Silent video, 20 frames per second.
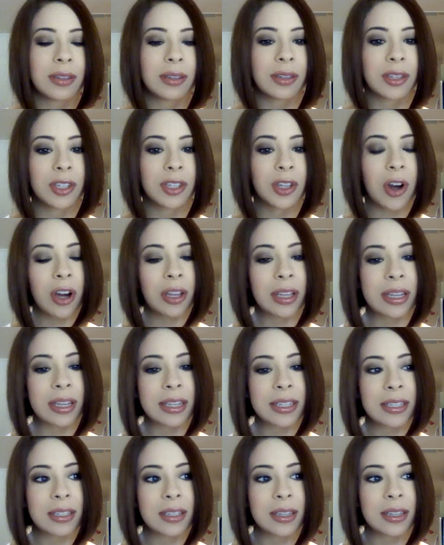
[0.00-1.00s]

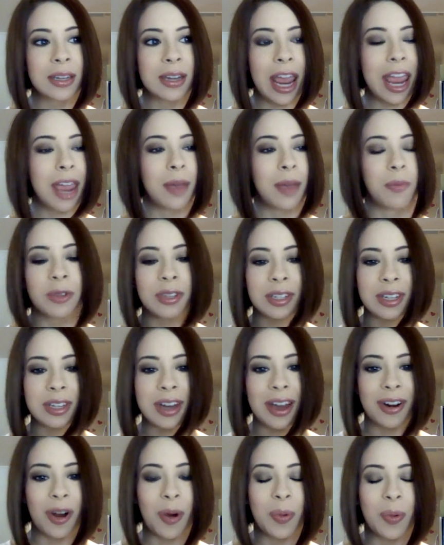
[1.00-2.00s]
Scarlett's name was
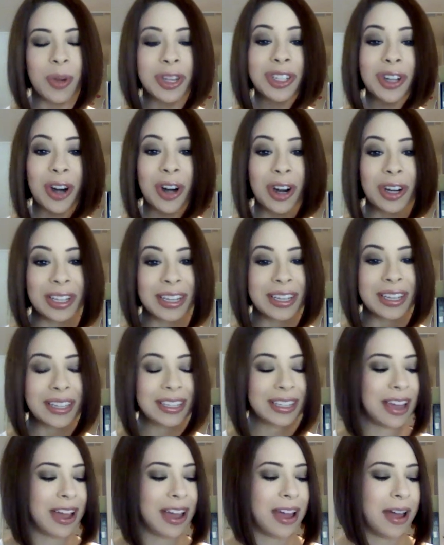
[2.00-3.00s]
not always
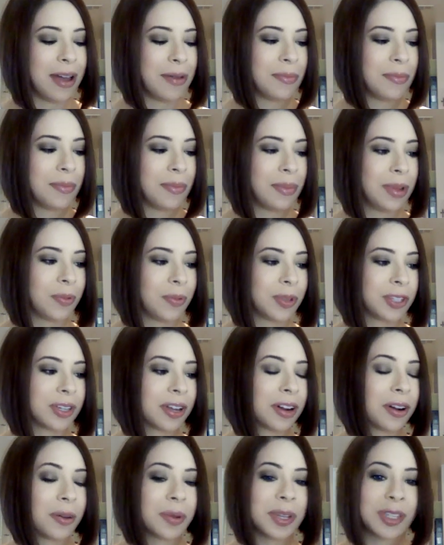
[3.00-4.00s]
Scarlett. Um, it was
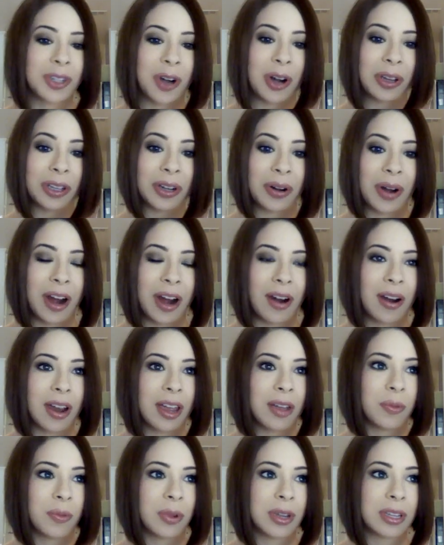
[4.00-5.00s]
not always Scarlett O'Hara.
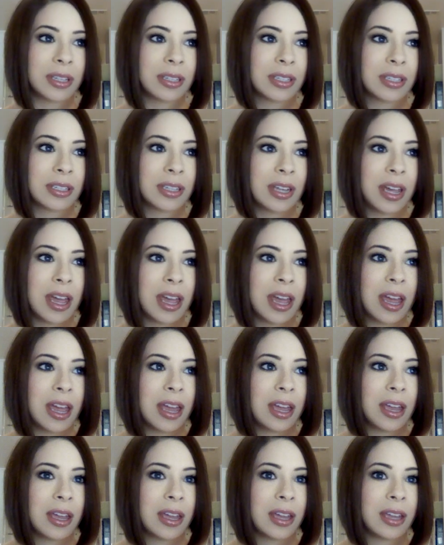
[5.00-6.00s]
It was,
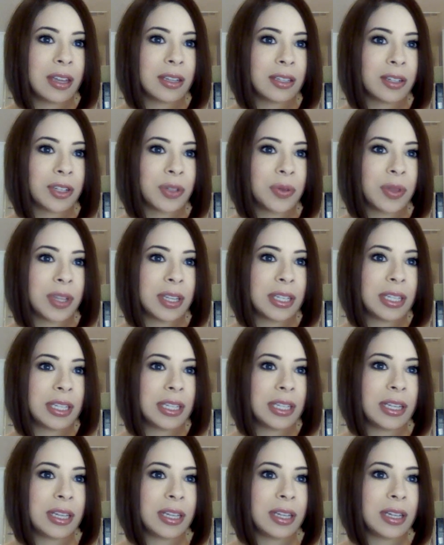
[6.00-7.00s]
starts with a
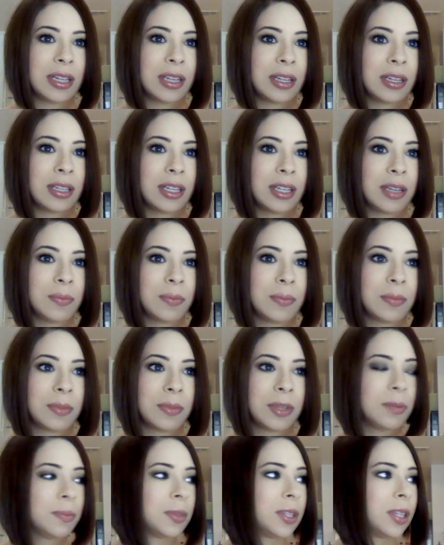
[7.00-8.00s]
T, tip,
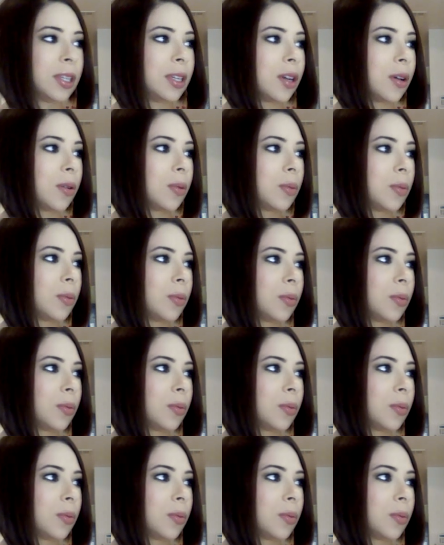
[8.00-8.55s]
tipsy, no,